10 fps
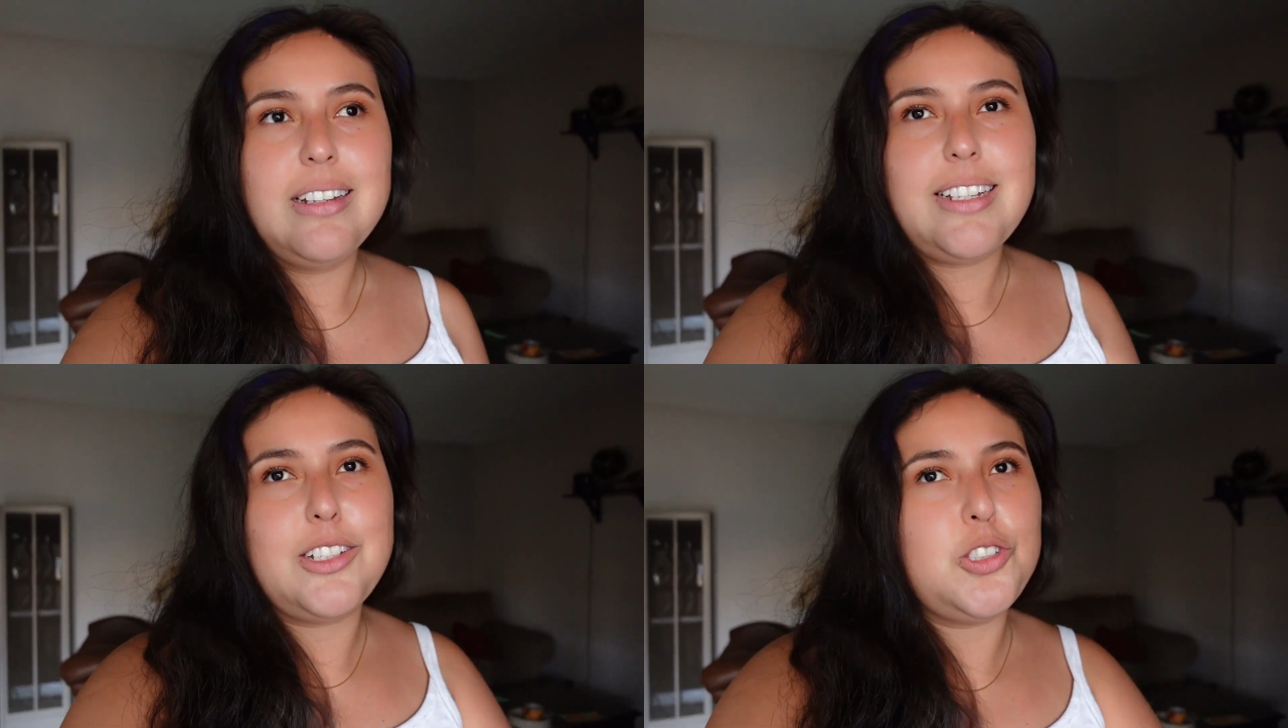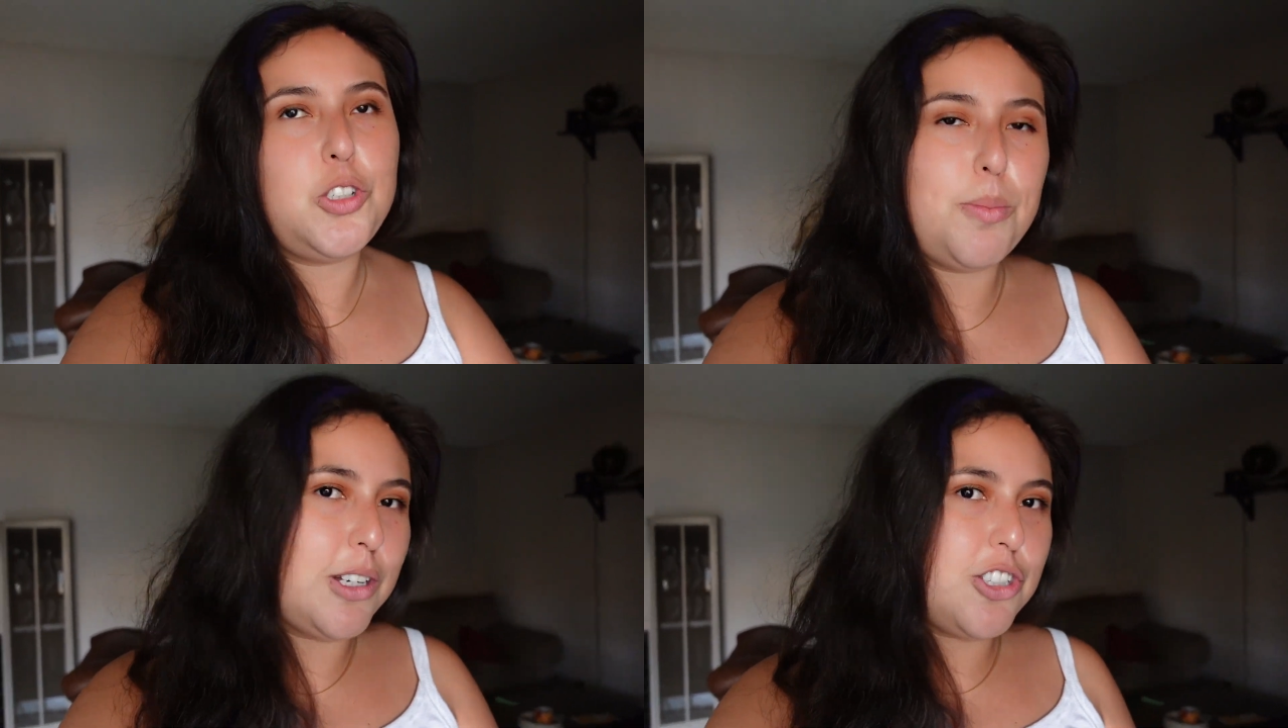Takes
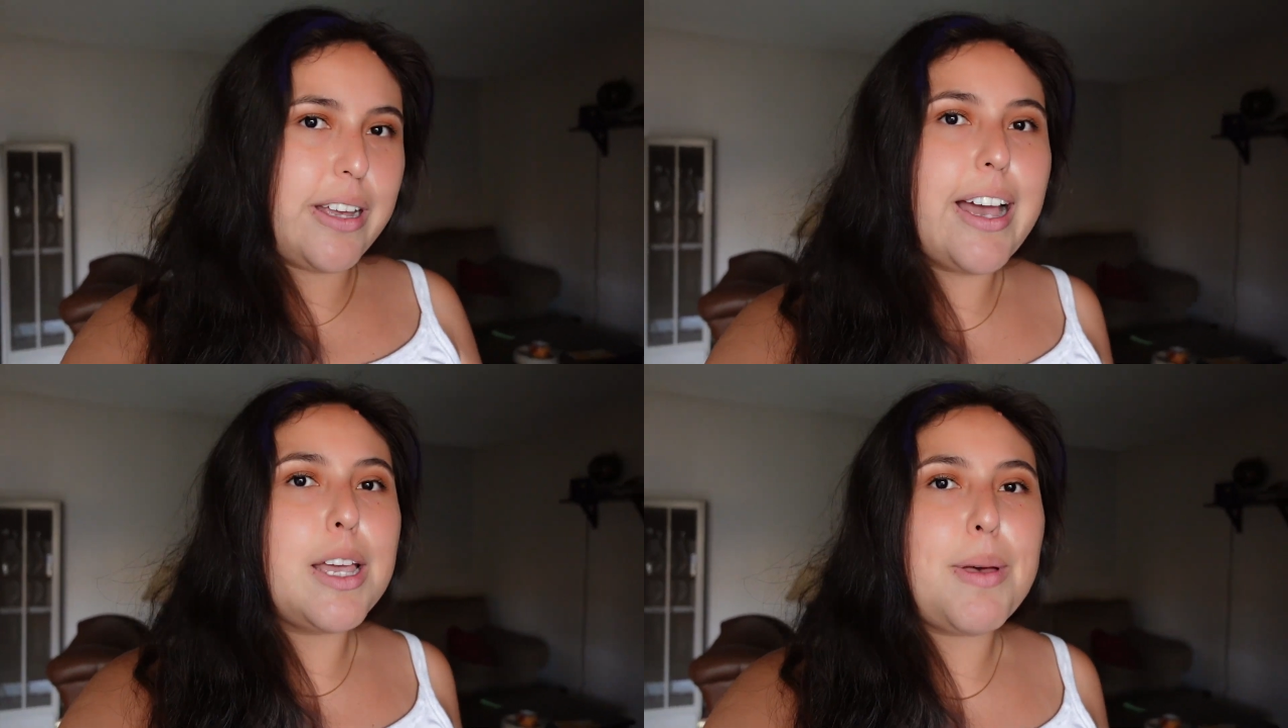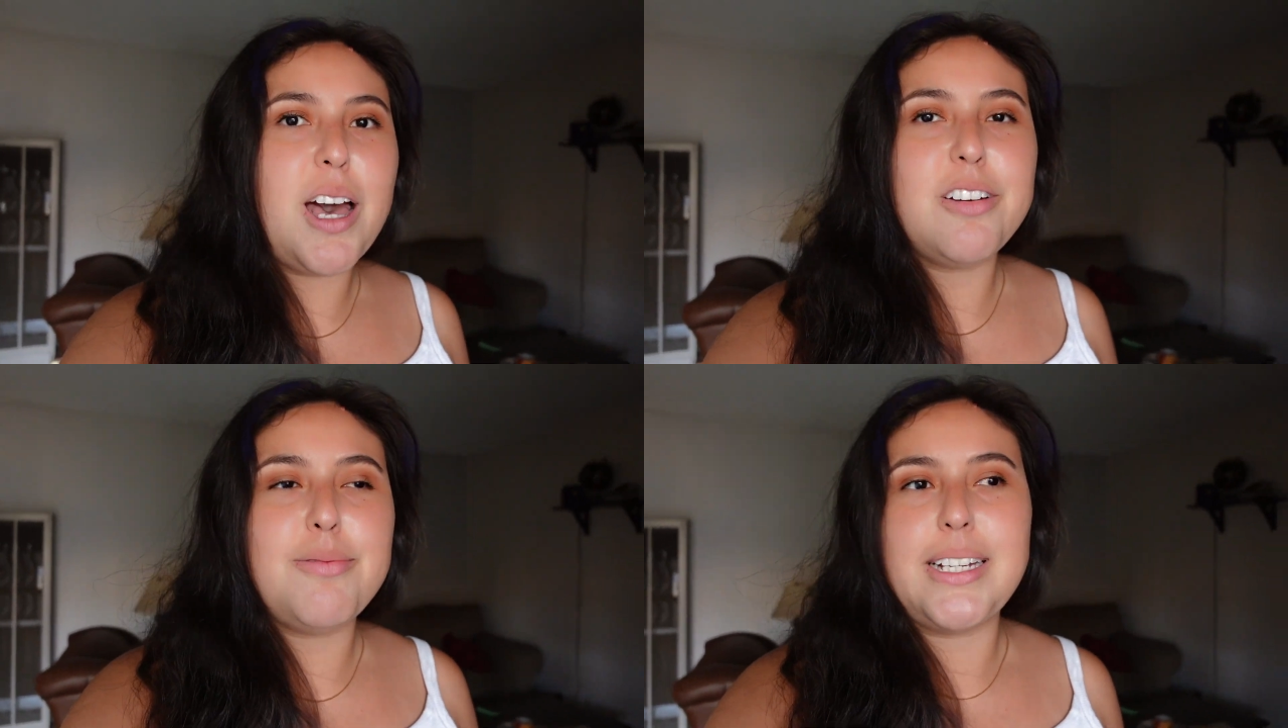too much time
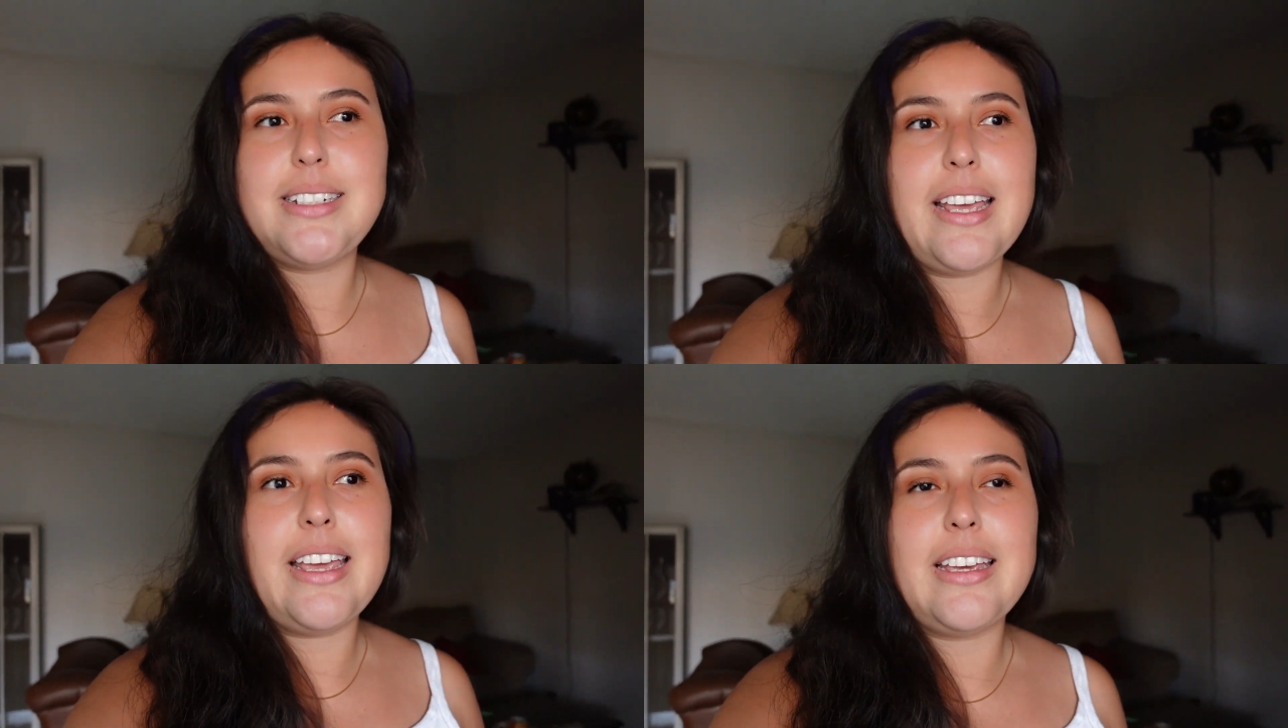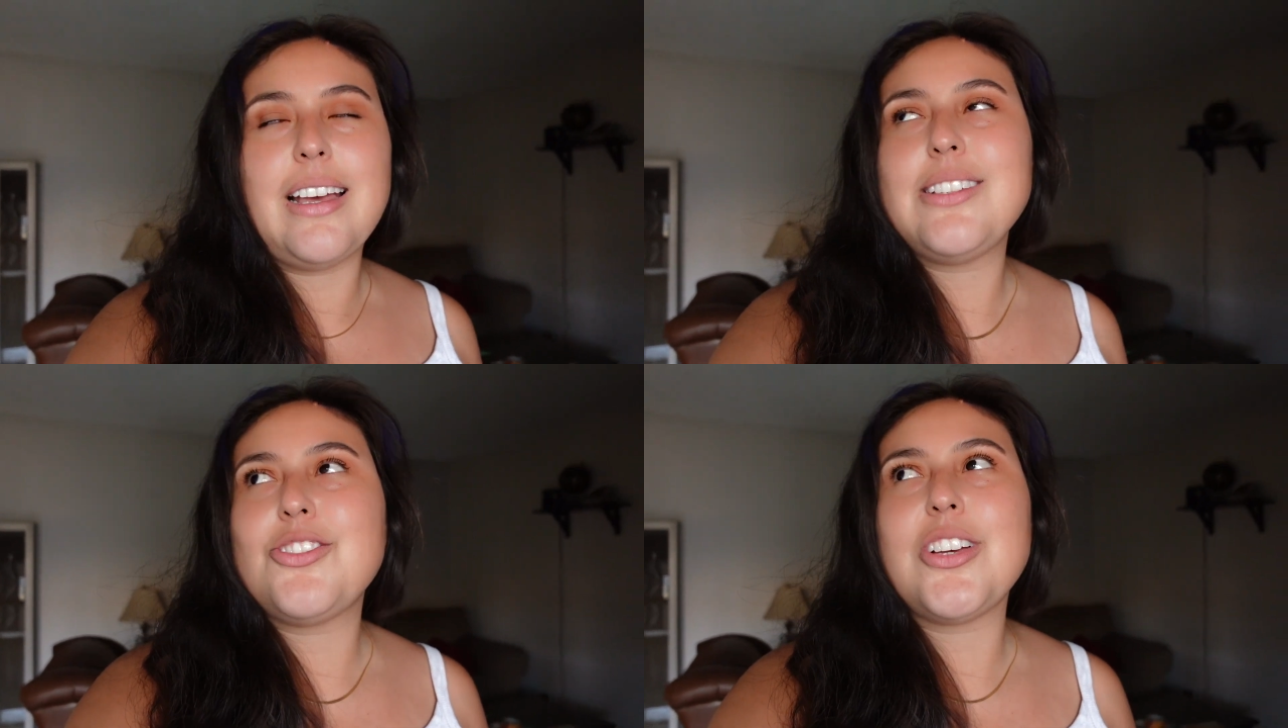out of my day.
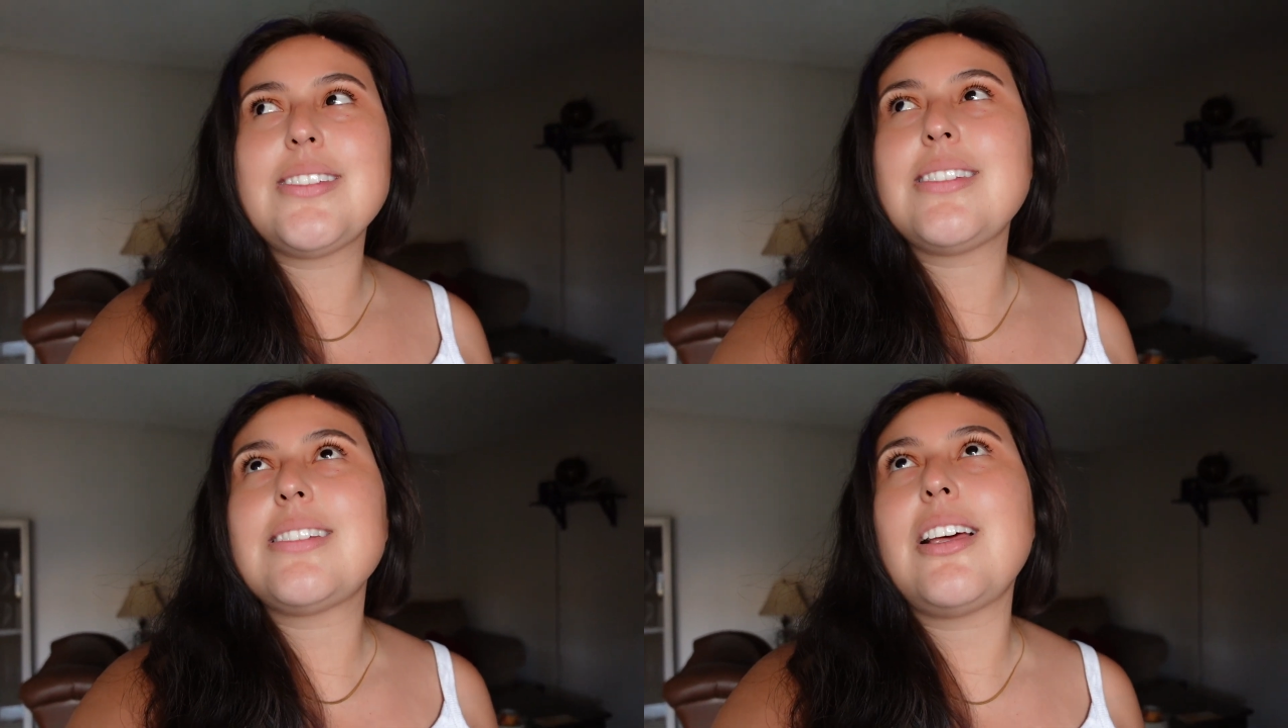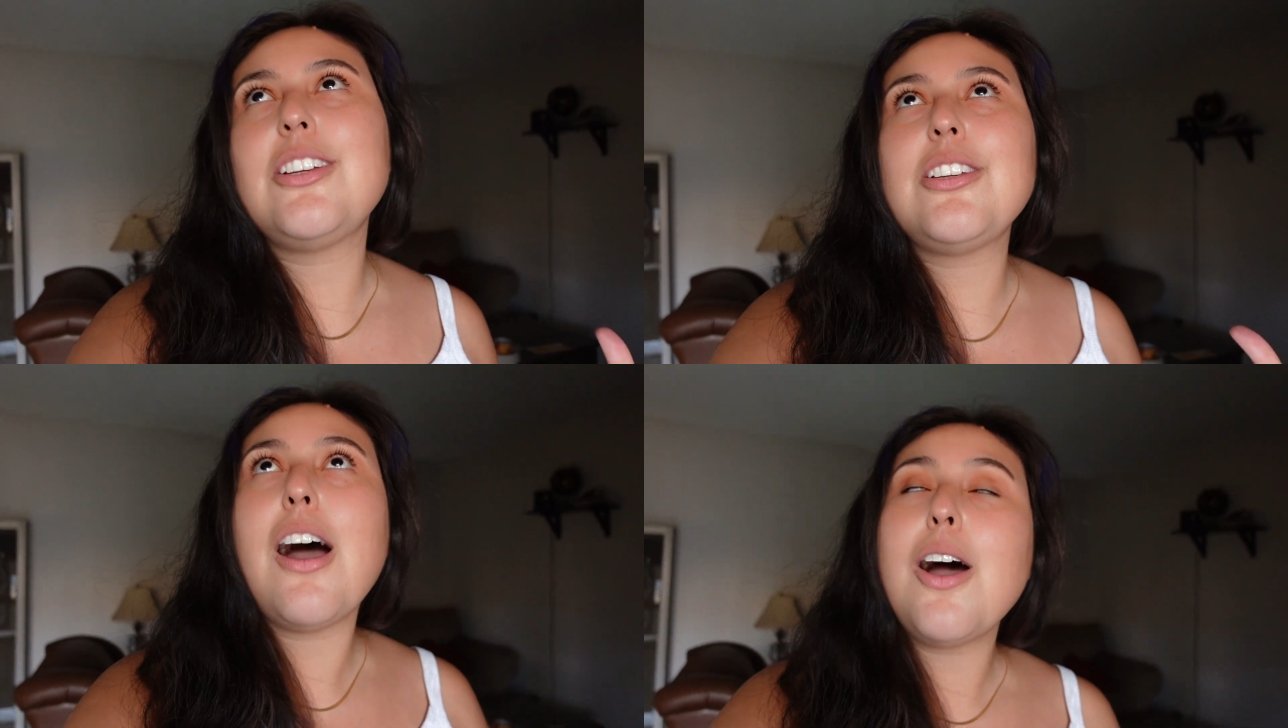It's just
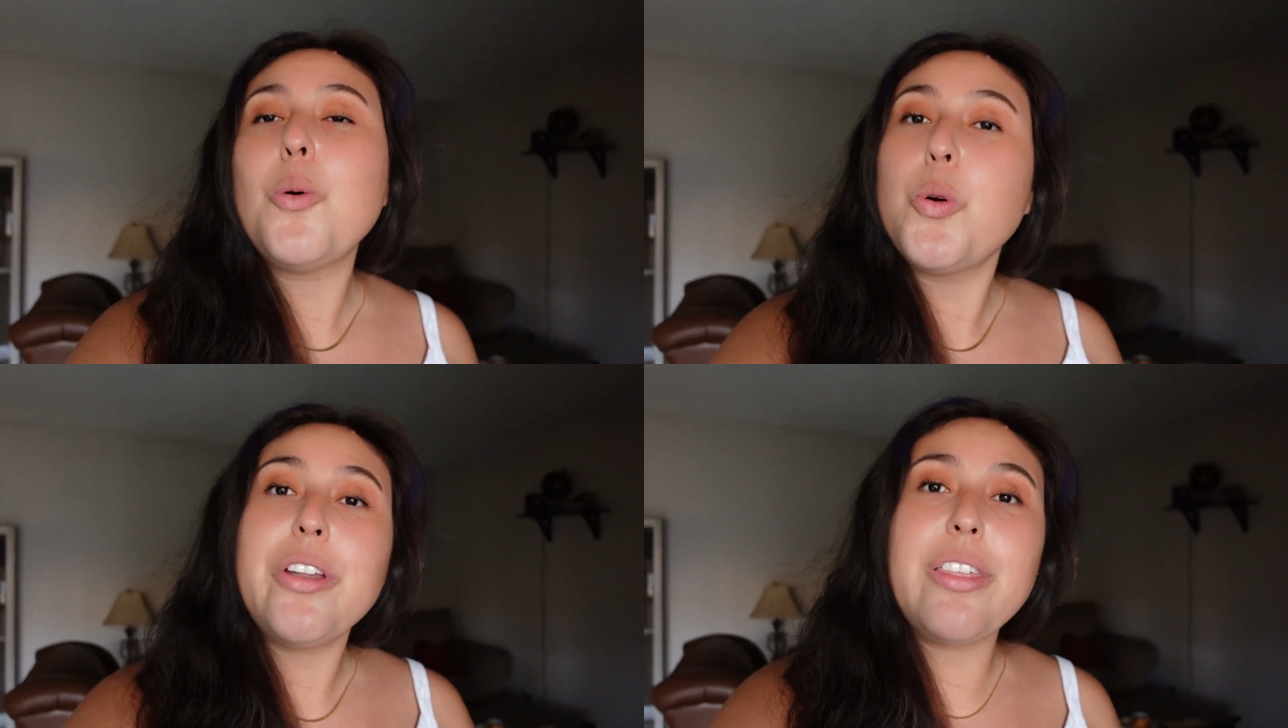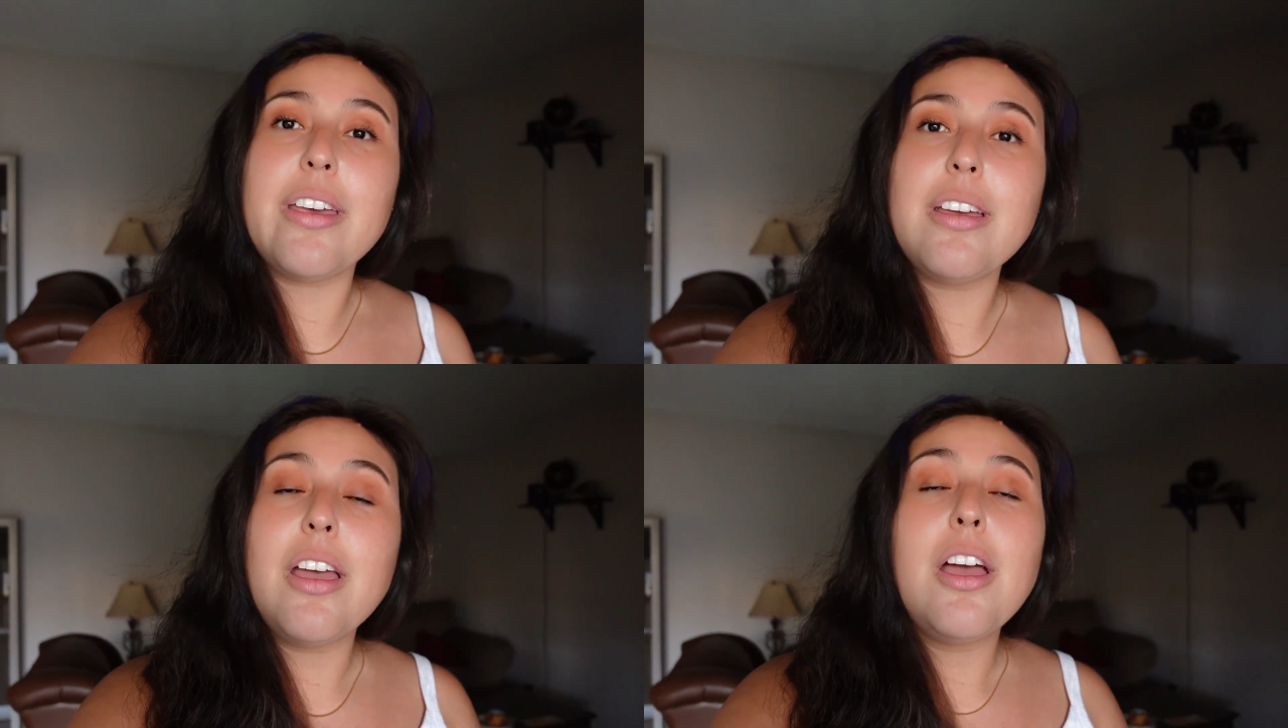not worth it